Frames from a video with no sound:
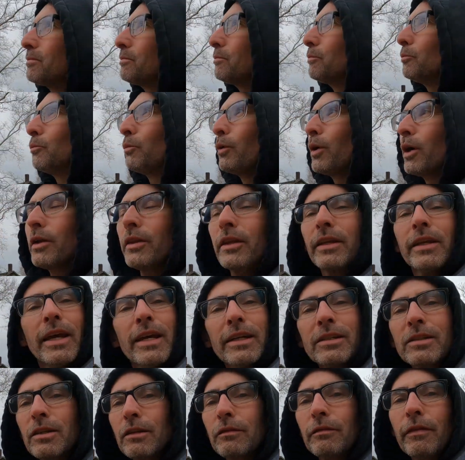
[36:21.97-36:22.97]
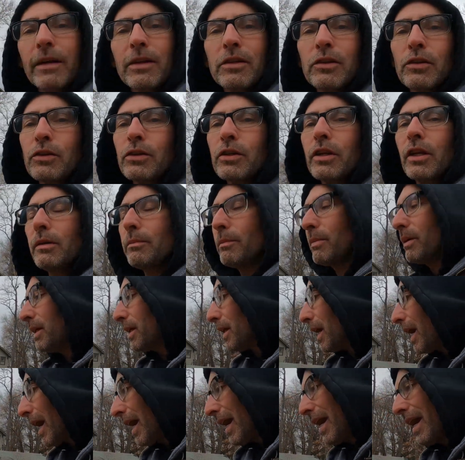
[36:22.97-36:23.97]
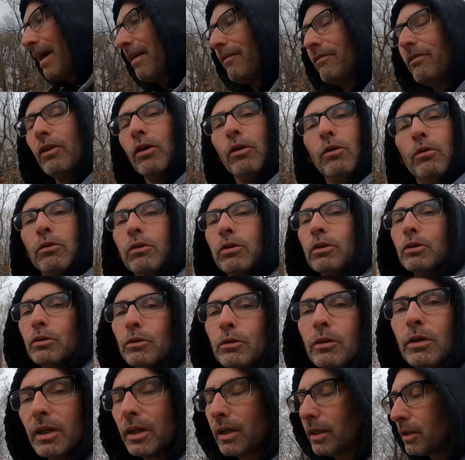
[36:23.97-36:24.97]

Where the next adventure is going to be, I have no clue.